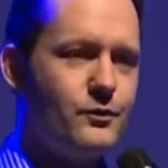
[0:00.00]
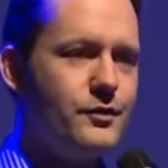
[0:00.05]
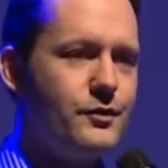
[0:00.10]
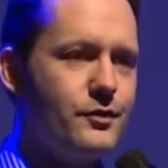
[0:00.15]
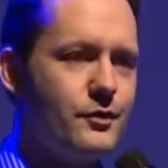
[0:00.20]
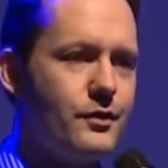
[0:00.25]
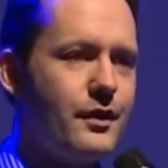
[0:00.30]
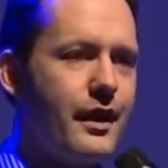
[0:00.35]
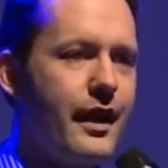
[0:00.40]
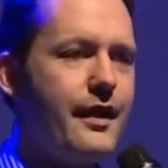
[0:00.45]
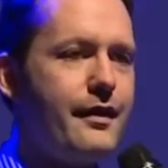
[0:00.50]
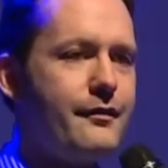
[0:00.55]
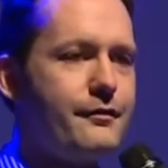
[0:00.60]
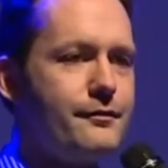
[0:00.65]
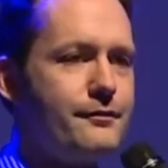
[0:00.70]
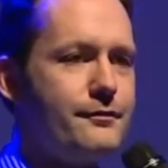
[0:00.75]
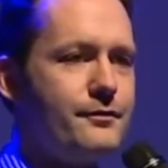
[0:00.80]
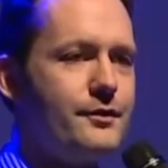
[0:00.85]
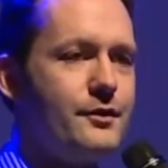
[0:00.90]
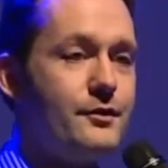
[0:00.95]
You
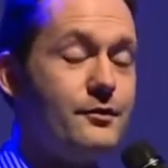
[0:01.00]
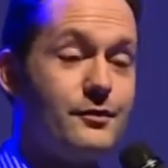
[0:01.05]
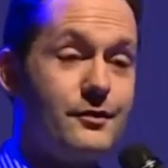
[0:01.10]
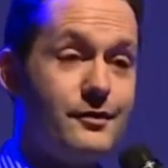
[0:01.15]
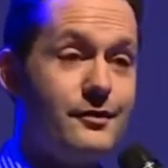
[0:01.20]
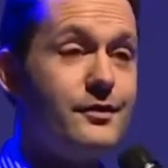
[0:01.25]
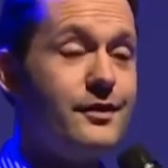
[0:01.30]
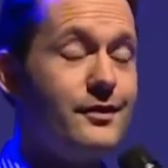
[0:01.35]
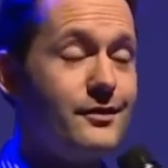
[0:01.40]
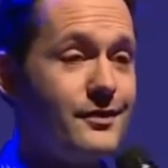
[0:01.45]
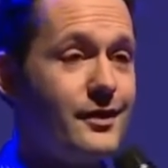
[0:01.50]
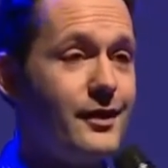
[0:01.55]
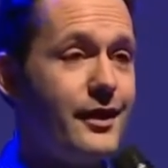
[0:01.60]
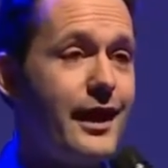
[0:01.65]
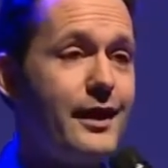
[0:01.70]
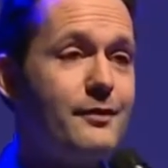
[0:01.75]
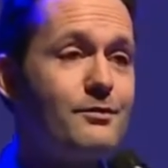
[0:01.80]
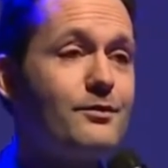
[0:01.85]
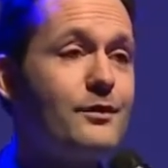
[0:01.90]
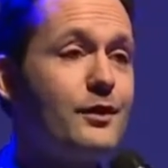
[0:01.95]
have
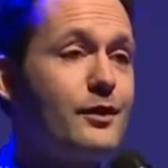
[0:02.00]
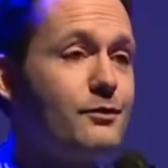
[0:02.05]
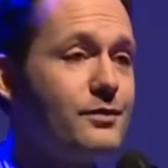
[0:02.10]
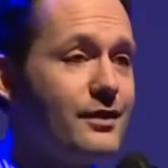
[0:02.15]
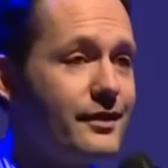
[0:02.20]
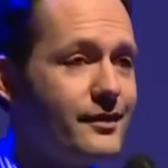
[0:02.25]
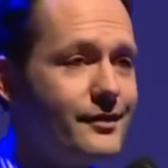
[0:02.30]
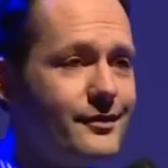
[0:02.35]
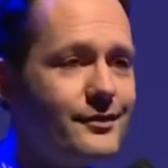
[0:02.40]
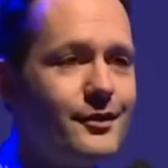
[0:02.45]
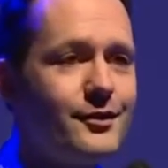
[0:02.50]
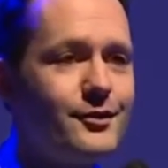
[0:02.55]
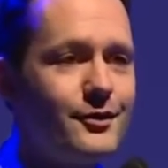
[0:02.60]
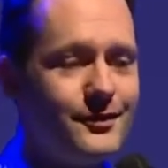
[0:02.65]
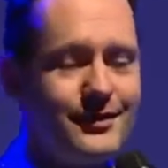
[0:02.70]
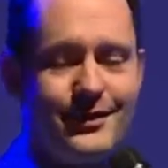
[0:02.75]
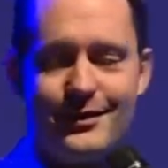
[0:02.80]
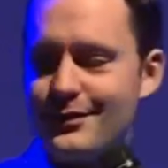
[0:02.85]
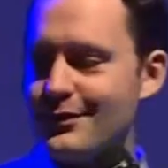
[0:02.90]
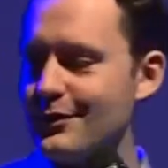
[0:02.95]
admirable.
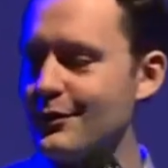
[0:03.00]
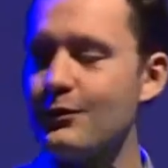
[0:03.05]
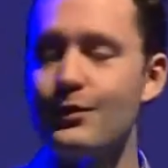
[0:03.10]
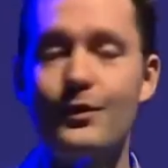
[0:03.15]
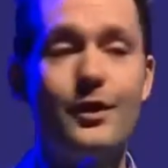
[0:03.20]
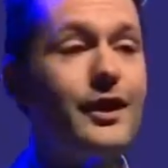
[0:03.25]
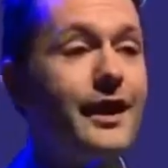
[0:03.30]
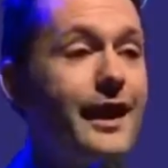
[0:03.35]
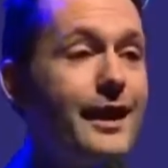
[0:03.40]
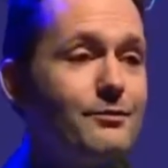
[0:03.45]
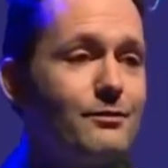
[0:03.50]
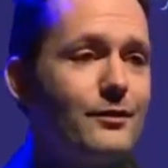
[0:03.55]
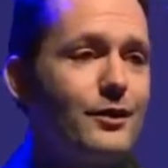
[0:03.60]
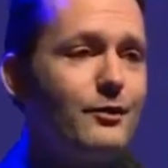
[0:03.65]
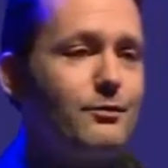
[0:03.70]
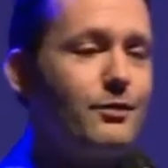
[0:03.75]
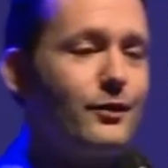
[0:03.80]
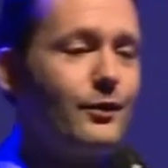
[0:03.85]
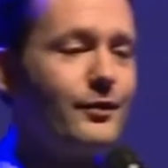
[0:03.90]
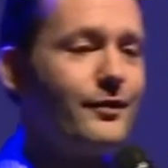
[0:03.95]
You were
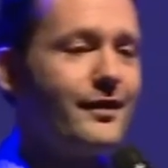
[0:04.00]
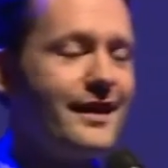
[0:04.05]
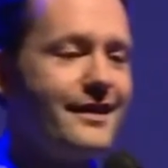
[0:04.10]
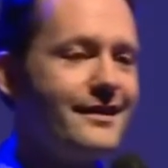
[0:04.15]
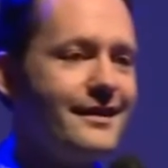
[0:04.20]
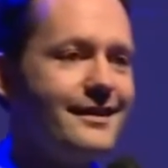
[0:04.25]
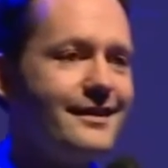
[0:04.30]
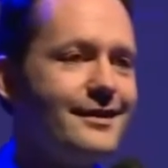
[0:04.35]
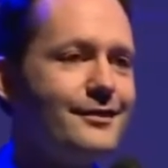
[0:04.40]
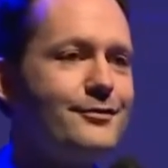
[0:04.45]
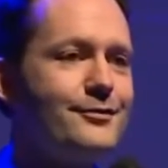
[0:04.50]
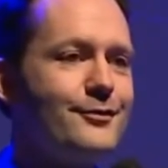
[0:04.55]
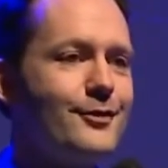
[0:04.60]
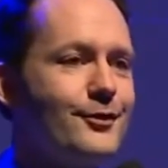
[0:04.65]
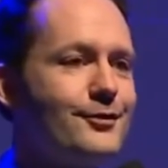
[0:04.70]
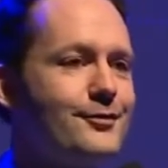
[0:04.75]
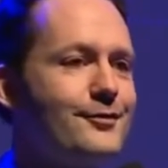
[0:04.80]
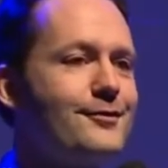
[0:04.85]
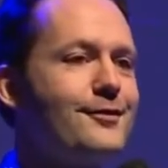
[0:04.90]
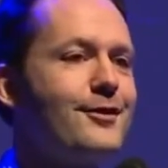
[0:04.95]
admirable then in the
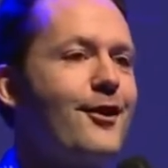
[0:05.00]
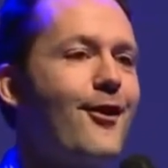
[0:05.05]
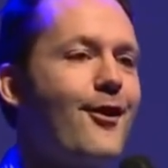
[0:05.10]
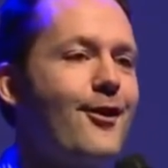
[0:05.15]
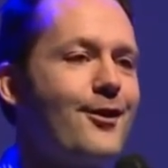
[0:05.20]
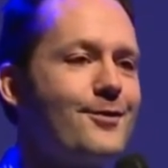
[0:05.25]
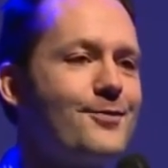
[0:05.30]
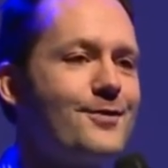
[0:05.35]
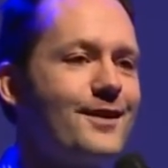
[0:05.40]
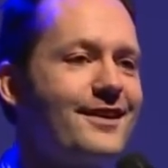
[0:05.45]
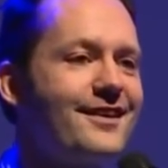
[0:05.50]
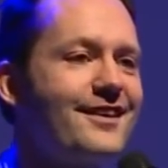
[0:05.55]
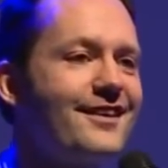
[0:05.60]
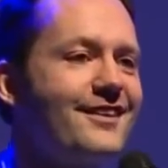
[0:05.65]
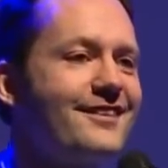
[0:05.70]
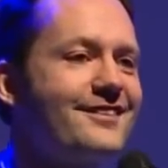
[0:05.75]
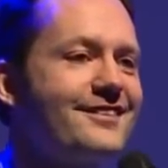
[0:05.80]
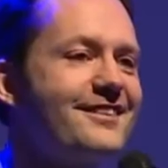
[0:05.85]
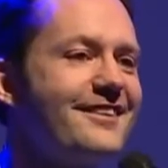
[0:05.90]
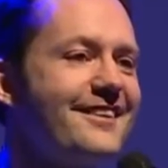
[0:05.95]
first talk,
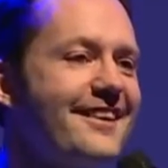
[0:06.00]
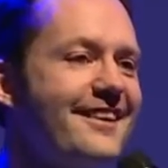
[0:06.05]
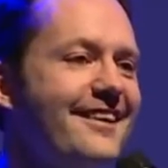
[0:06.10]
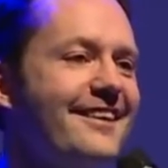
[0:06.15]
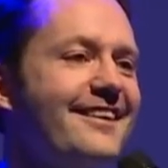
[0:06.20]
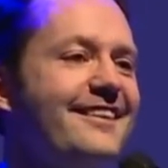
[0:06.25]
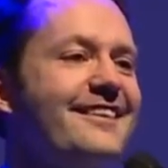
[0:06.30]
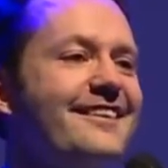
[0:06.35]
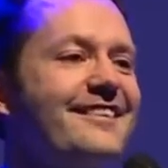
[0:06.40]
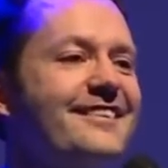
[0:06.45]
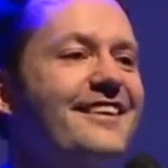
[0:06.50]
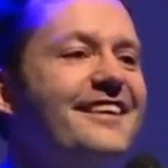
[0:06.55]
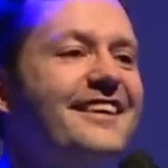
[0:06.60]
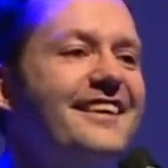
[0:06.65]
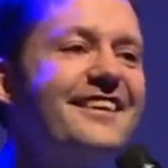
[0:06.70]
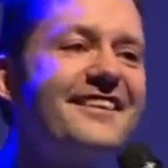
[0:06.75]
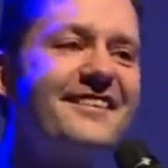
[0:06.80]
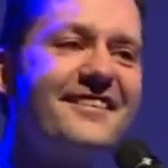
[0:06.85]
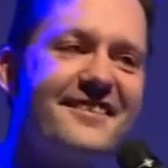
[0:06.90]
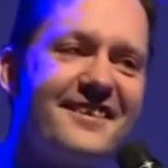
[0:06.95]
because you got a
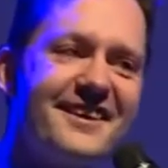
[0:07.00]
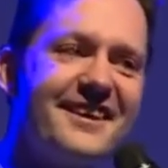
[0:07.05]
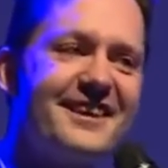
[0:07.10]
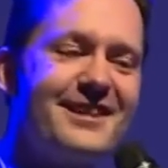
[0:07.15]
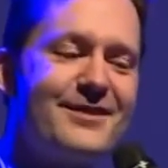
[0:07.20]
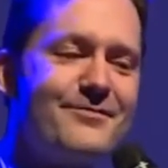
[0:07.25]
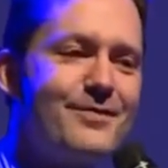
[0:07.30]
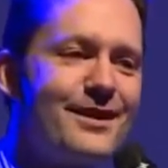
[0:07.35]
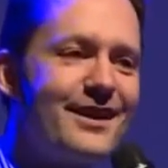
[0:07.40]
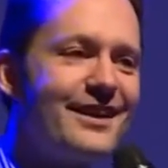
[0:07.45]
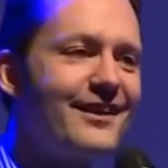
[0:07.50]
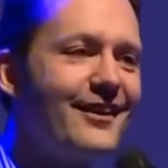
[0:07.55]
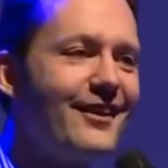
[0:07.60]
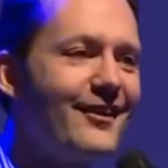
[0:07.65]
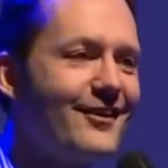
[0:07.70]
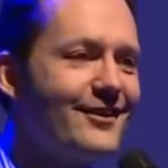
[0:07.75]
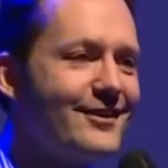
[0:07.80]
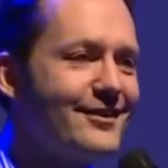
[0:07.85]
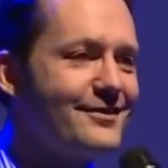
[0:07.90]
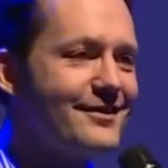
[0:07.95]
really big
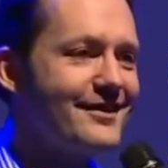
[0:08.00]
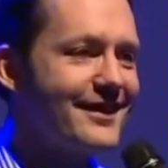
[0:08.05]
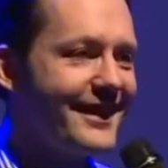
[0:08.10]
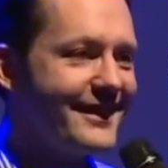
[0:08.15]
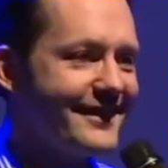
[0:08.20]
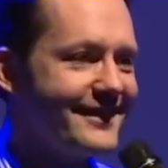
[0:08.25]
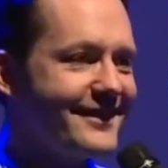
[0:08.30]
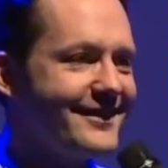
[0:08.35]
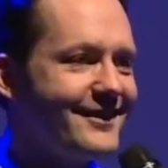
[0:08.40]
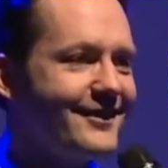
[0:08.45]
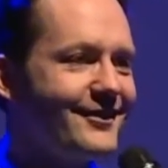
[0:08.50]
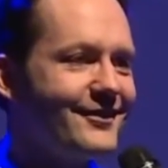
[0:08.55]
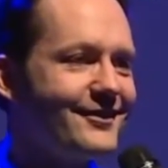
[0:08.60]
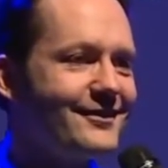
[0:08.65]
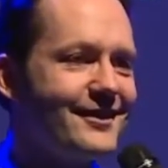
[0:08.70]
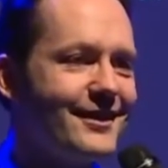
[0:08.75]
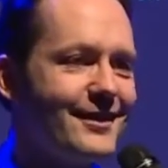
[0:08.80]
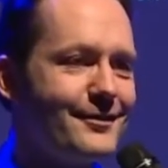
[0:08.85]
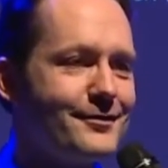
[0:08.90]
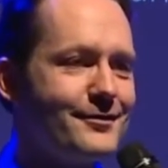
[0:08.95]
load of technical
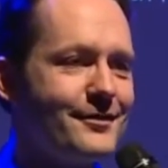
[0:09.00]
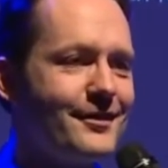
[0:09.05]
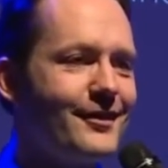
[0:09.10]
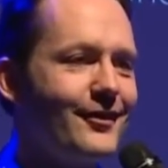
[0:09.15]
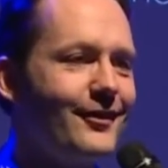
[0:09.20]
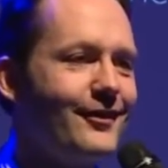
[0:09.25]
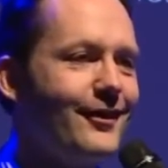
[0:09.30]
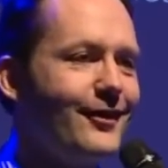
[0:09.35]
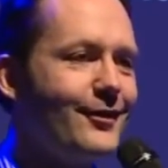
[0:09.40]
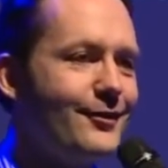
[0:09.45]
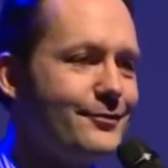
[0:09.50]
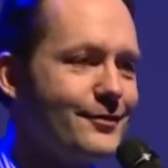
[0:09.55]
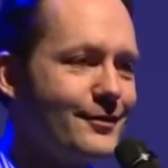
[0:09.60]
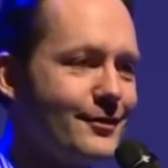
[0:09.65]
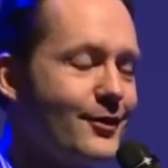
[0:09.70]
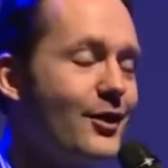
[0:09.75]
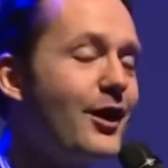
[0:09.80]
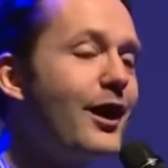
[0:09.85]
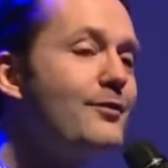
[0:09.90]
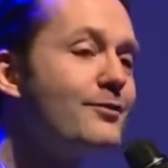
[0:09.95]
stuff all over
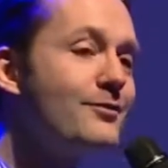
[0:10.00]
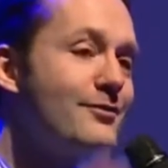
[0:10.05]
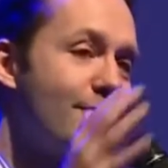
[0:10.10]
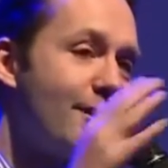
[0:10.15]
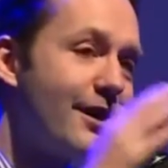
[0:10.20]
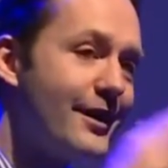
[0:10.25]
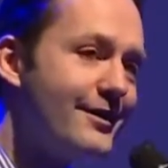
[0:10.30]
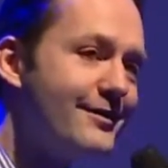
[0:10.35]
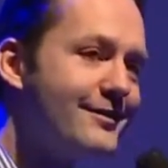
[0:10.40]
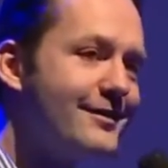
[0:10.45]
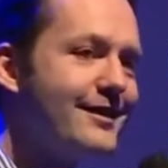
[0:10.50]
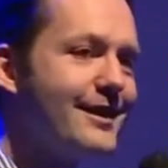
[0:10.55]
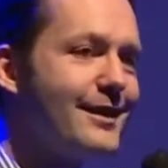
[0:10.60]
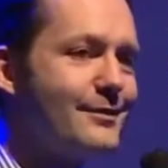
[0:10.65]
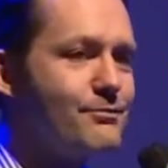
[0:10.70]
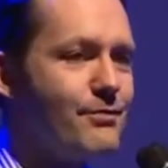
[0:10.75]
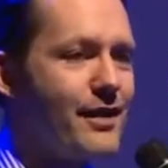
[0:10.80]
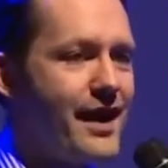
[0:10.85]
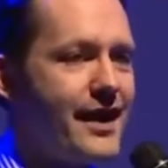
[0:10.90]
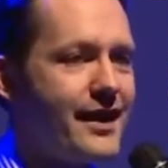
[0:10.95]
you. I'm trying to
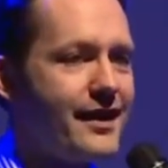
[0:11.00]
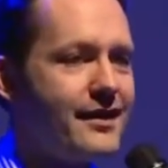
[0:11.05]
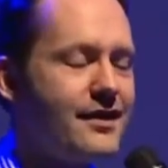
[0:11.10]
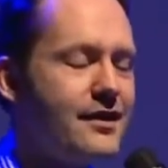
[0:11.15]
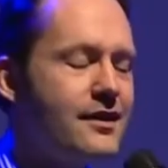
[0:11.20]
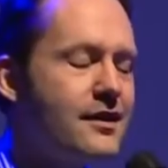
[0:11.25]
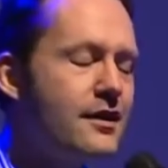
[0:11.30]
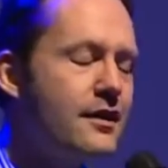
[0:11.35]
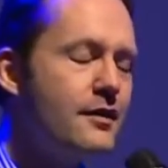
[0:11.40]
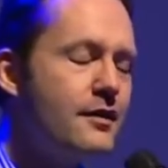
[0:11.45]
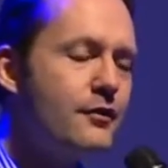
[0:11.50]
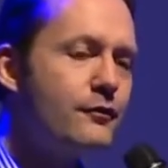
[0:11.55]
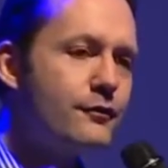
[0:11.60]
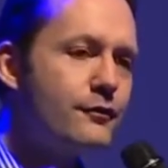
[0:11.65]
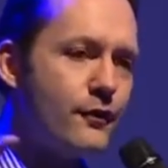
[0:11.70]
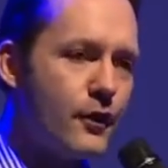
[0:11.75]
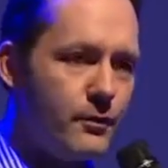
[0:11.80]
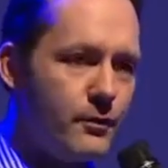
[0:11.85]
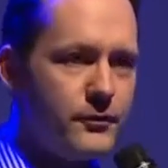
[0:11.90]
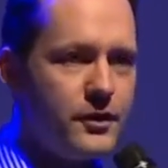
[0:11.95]
get back
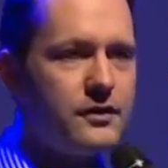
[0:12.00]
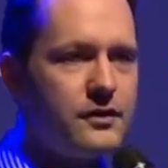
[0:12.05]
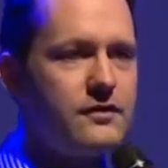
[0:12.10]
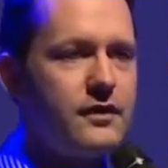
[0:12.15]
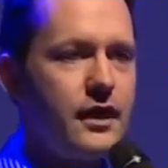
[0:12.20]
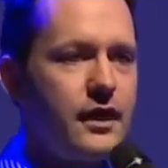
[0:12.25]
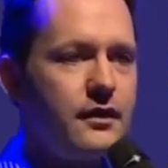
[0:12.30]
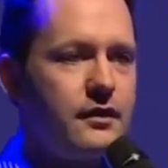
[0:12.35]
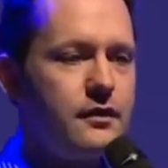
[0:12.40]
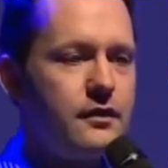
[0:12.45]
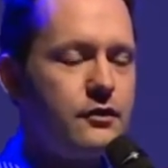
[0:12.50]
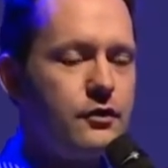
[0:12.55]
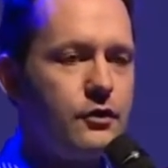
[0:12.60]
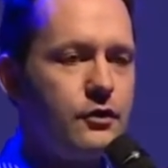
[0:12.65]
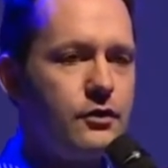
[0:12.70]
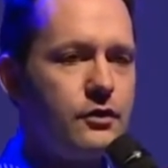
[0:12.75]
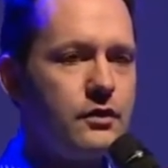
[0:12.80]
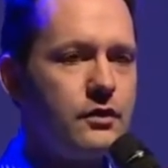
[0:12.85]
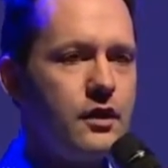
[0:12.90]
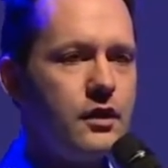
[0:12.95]
from the
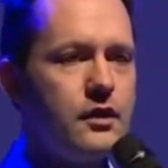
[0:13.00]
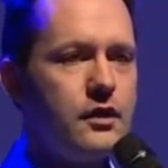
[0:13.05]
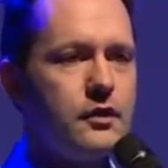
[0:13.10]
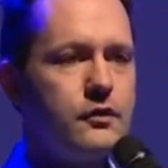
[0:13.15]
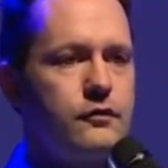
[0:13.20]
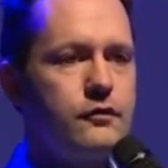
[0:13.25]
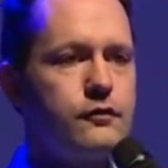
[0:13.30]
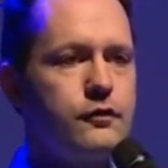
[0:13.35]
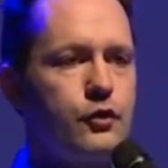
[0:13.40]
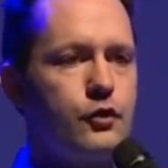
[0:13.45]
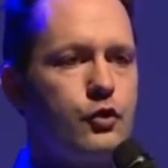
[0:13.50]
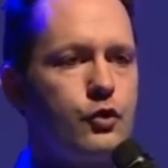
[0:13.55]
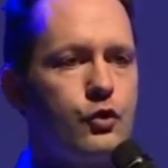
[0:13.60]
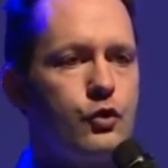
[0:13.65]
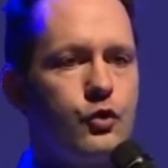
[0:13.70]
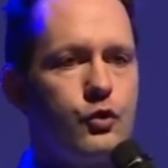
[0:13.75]
technical to